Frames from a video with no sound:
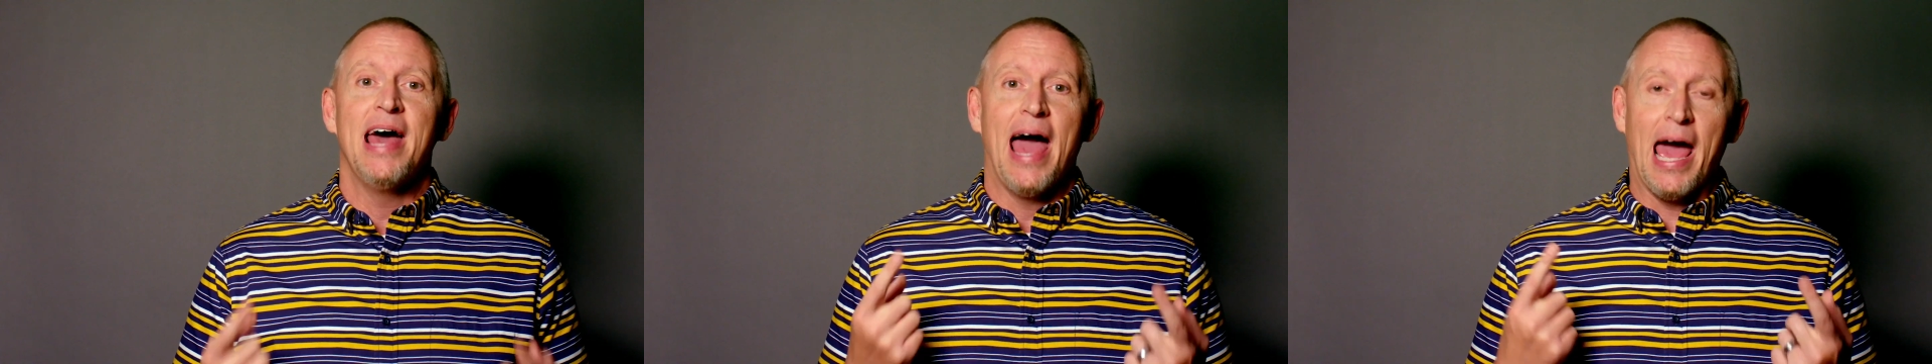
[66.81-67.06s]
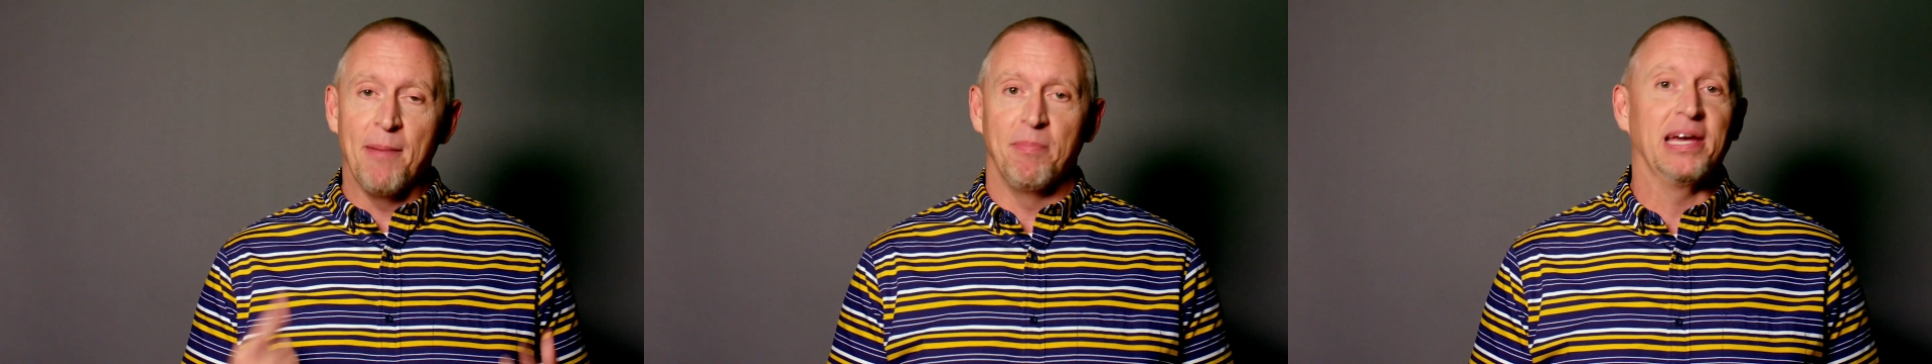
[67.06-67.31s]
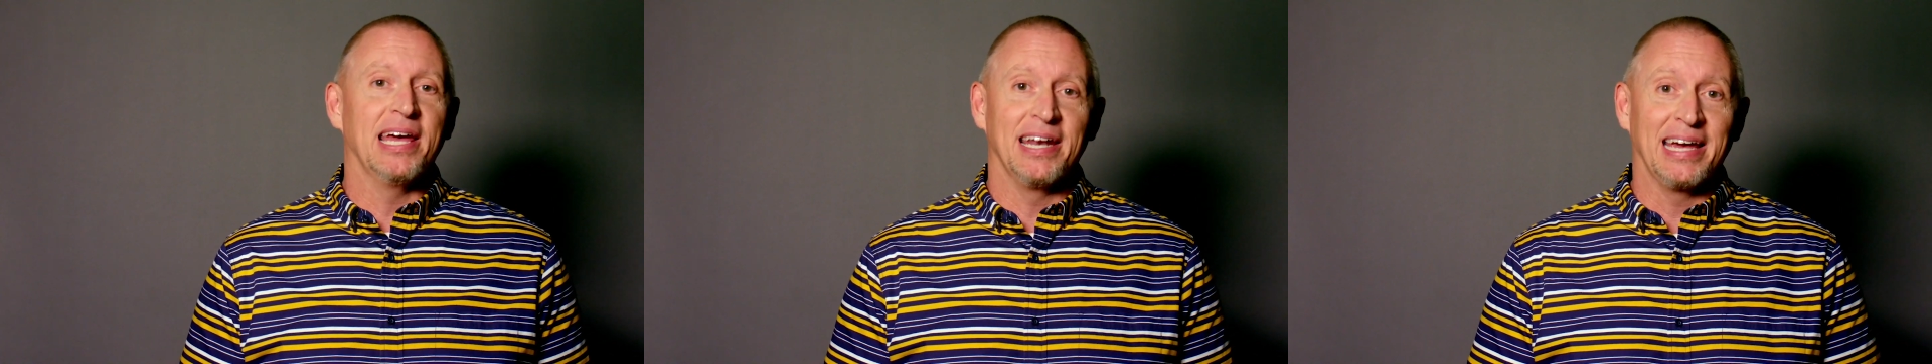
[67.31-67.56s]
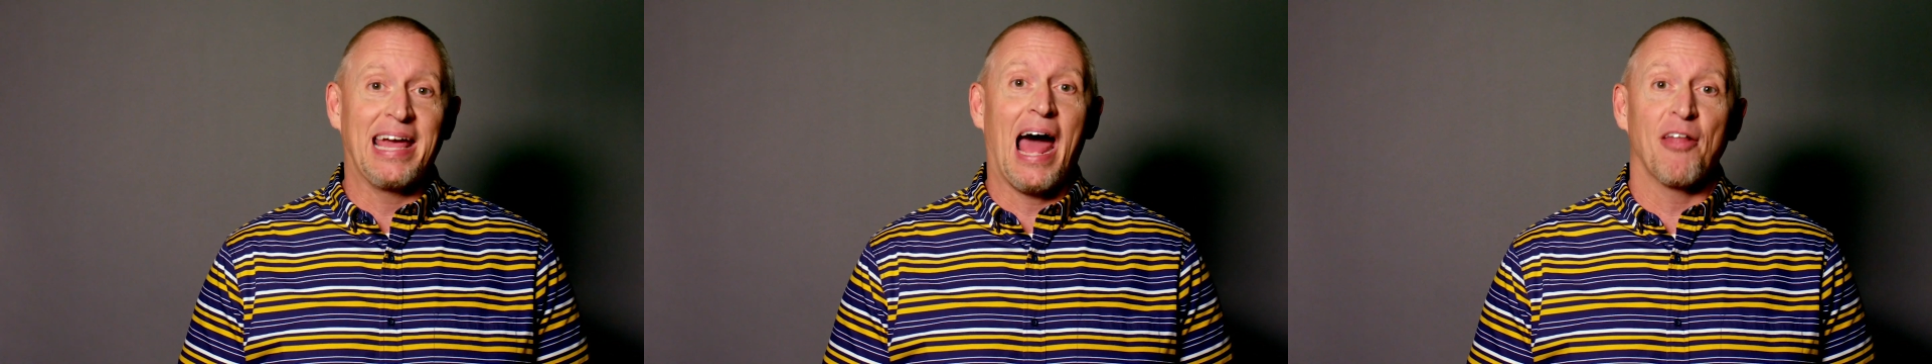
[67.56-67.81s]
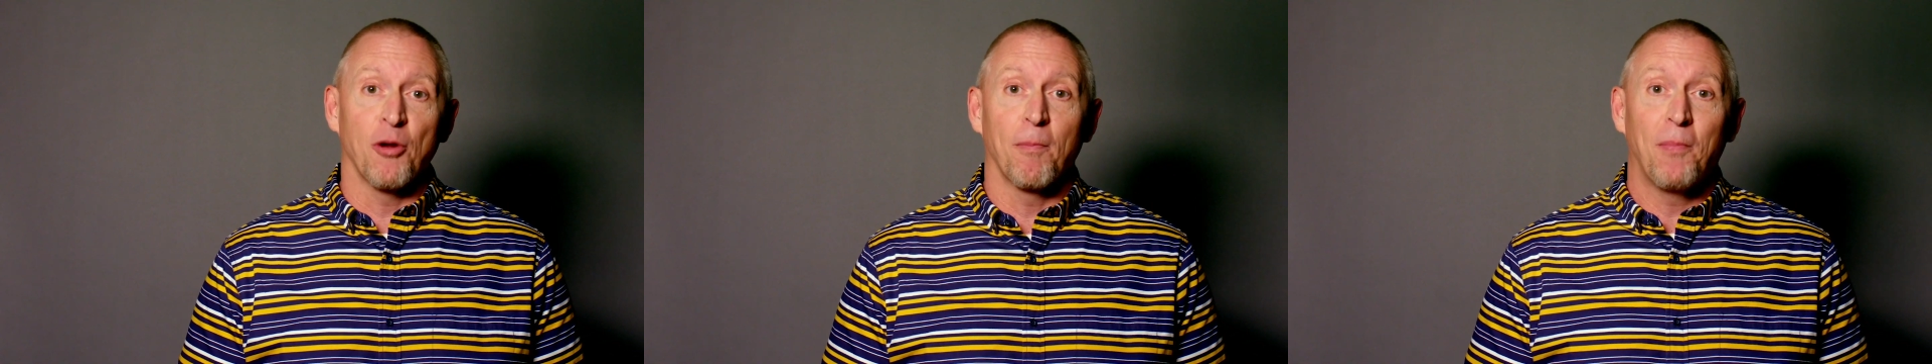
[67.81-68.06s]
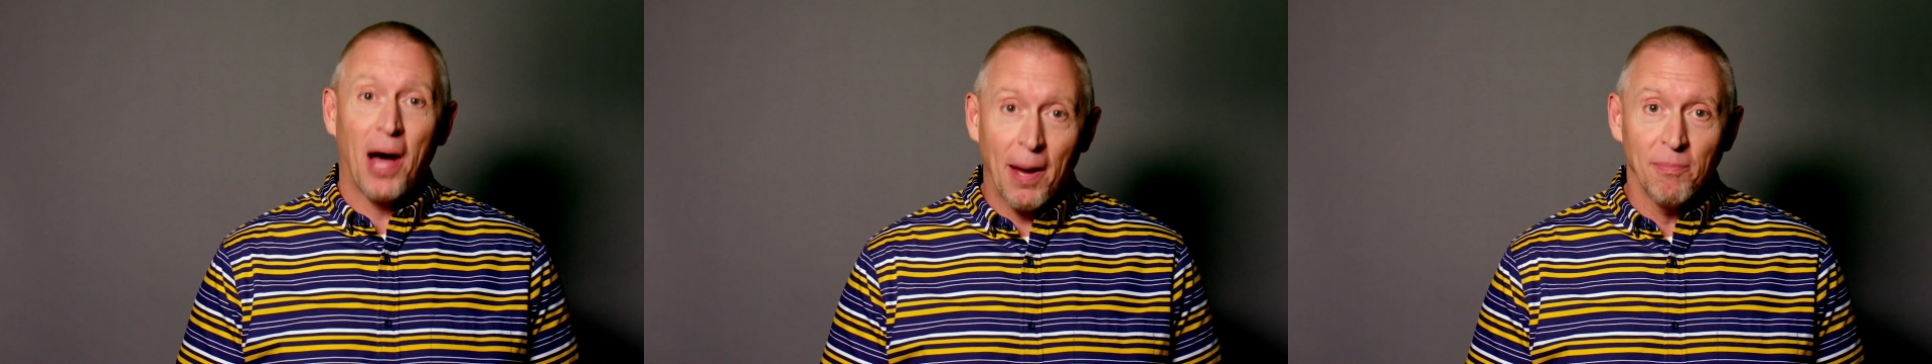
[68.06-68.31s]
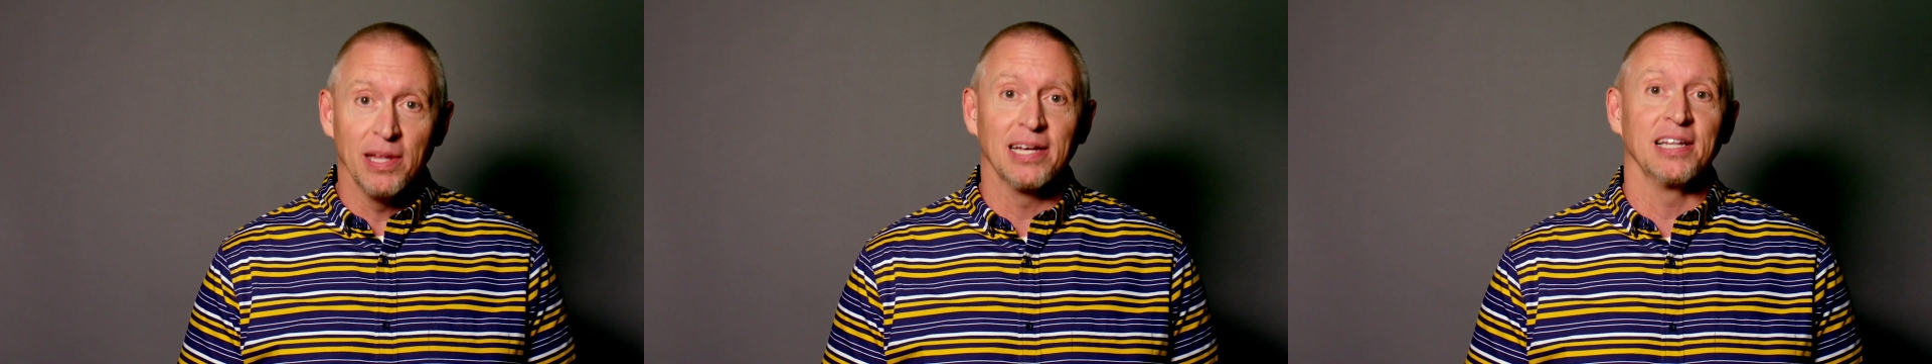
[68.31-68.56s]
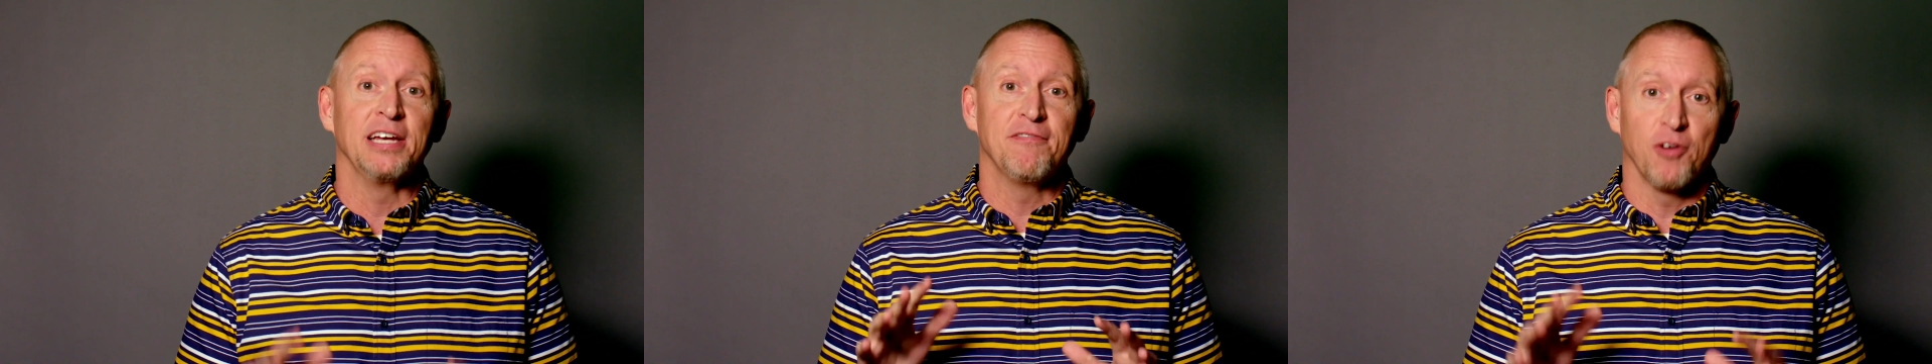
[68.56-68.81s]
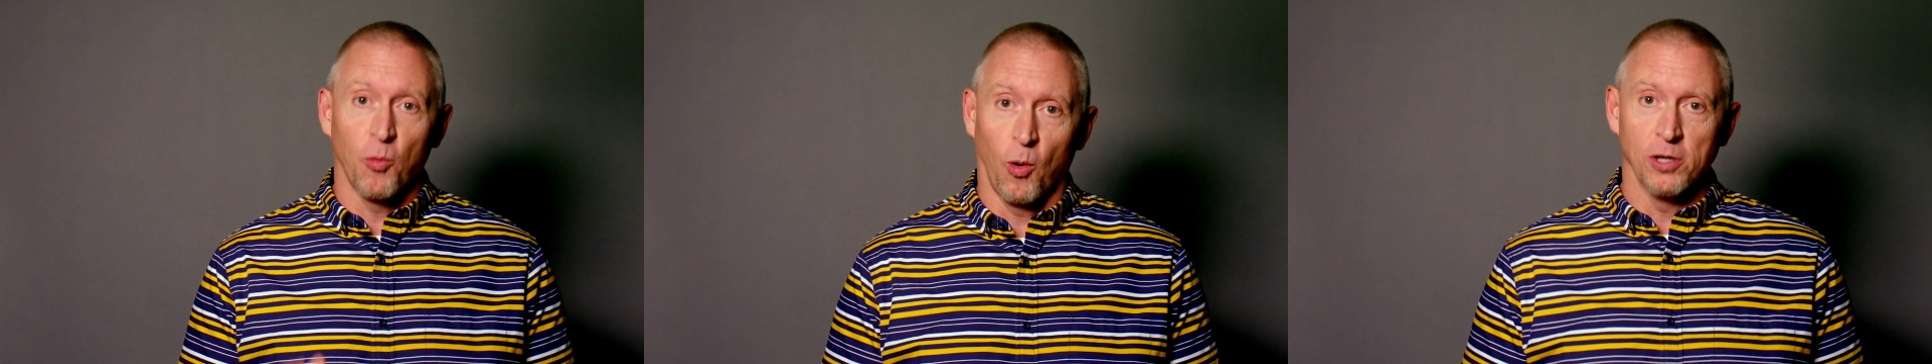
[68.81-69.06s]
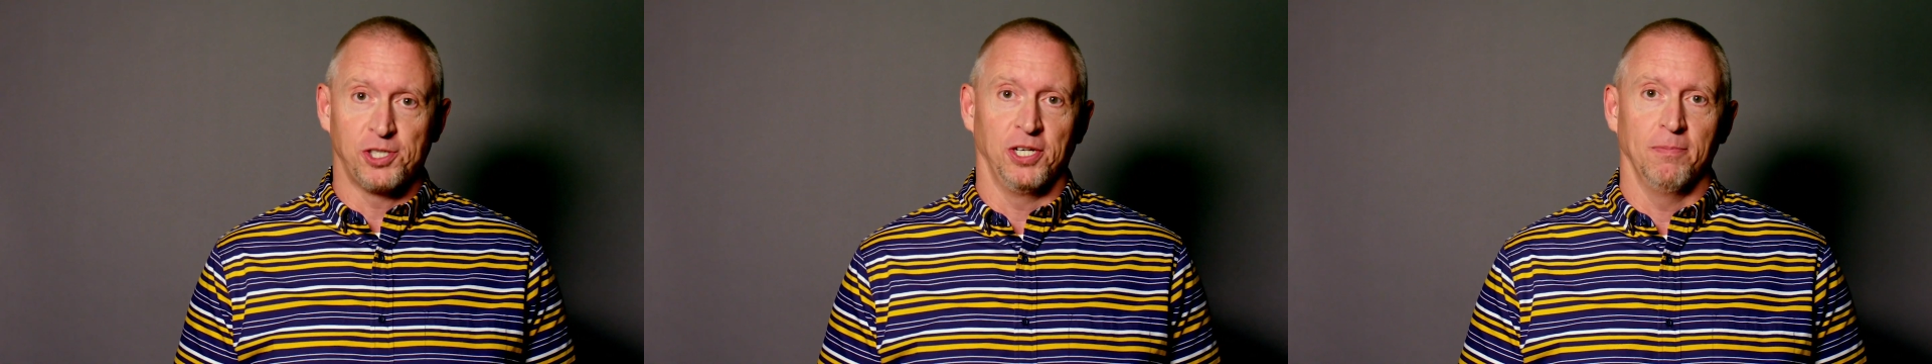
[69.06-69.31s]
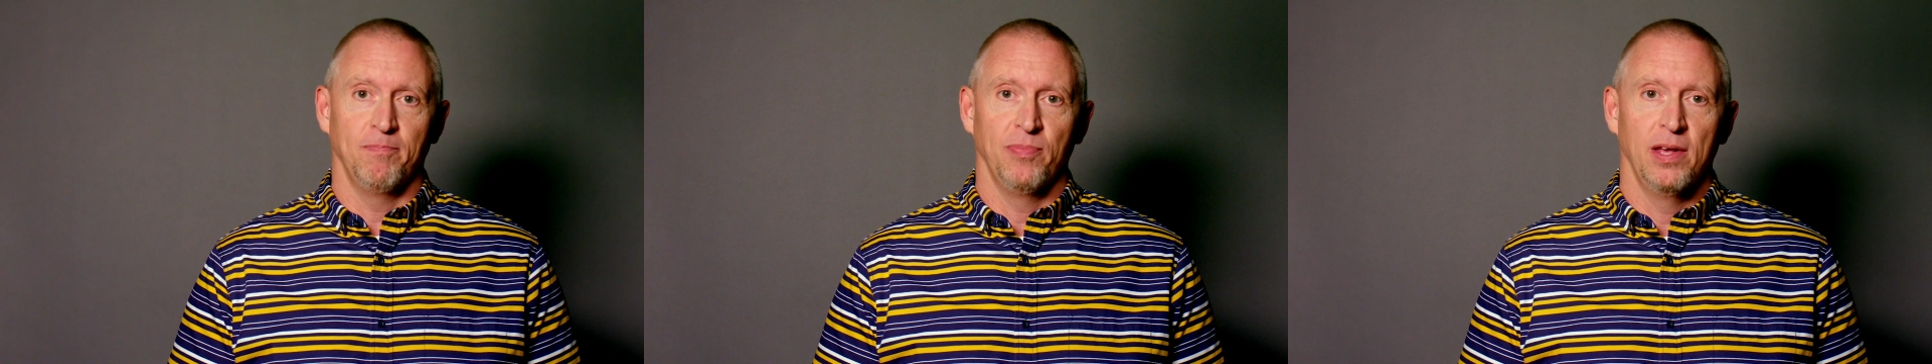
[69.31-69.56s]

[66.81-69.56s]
and begin to gather publicly for worship.